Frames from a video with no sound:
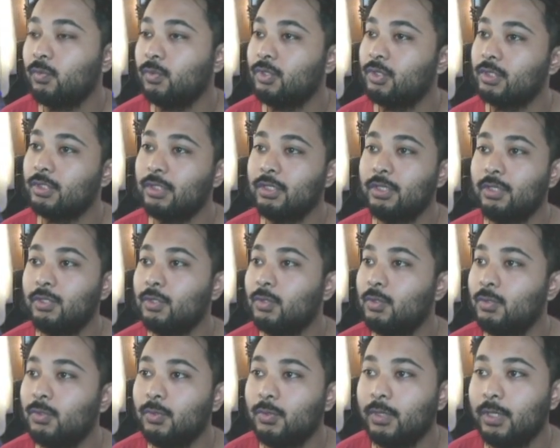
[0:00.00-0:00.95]
We just need to
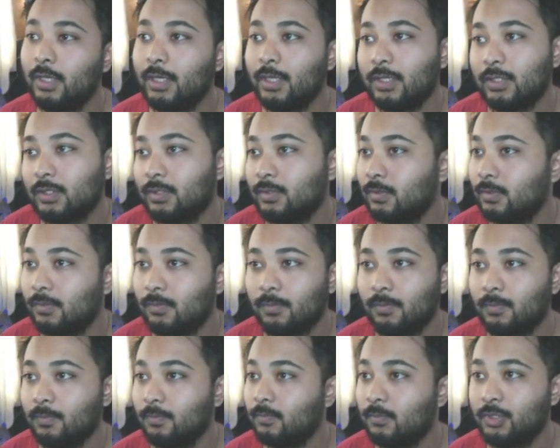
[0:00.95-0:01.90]
do is
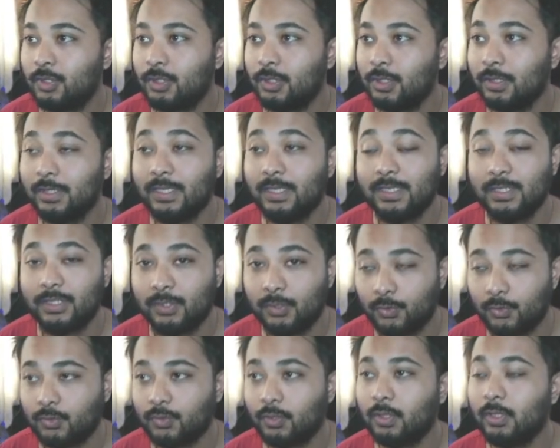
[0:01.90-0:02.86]
shield these
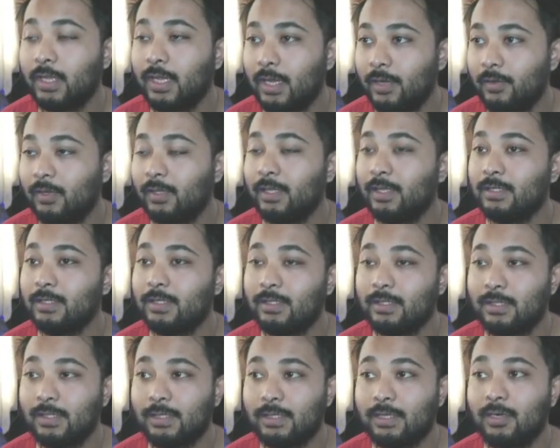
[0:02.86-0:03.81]
neutral Aerial
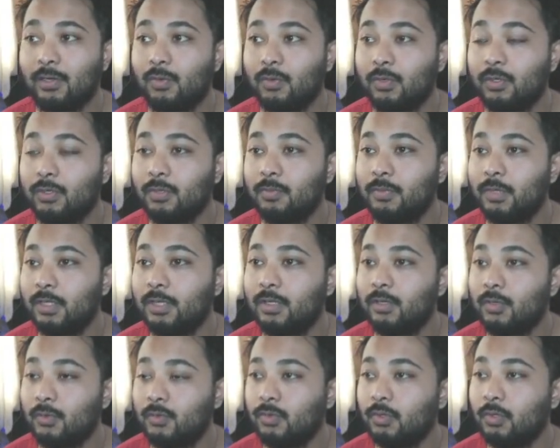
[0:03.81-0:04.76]
Aces. These are going to be the
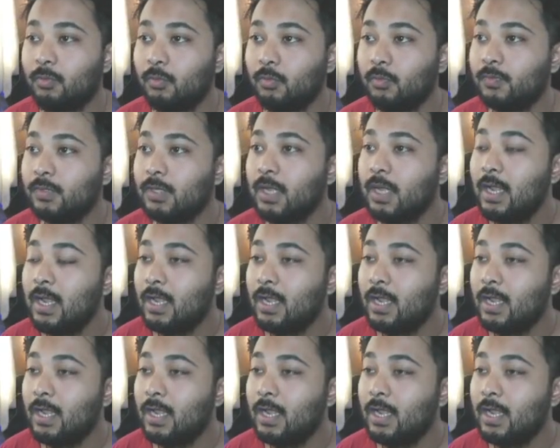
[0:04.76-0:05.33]
neutral moves.